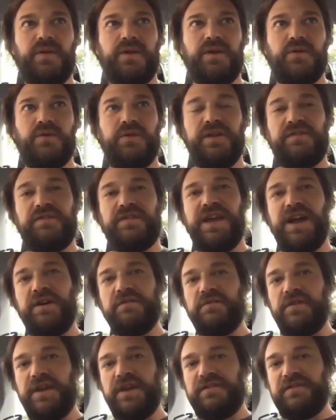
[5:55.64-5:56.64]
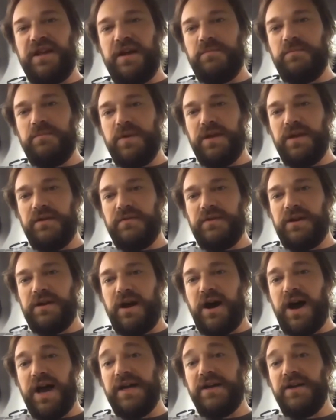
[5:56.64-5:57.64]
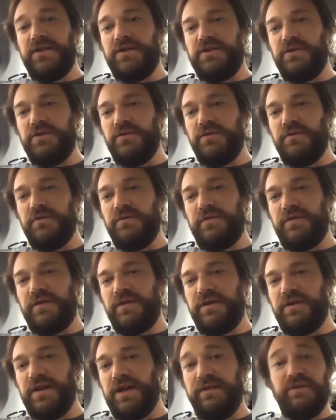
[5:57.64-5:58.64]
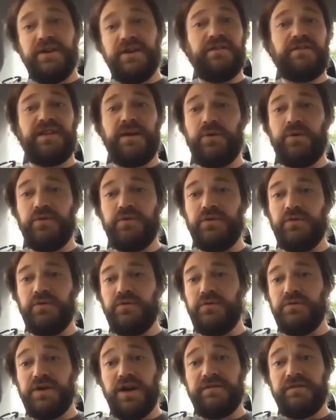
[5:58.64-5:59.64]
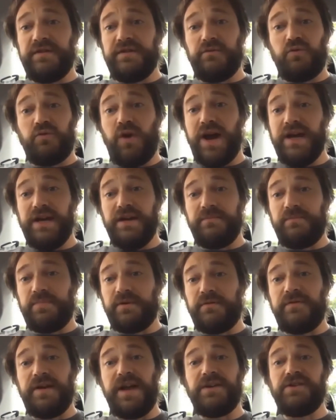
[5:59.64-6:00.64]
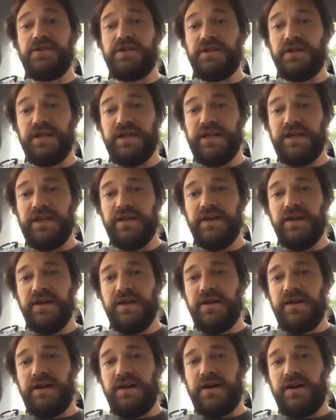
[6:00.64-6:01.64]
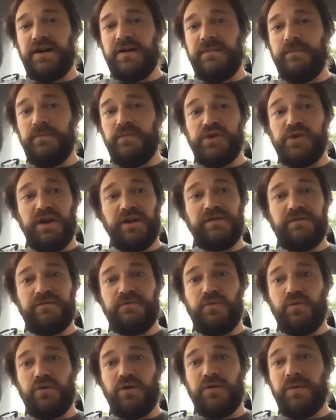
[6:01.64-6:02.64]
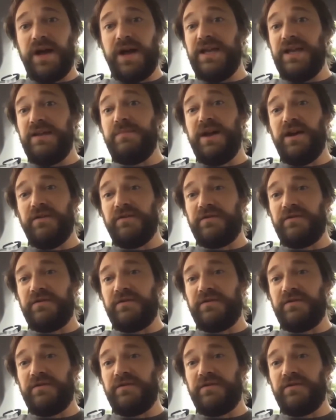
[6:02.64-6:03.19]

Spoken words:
this sounds like something that I could use even as someone who doesn't write professionally, just for my emails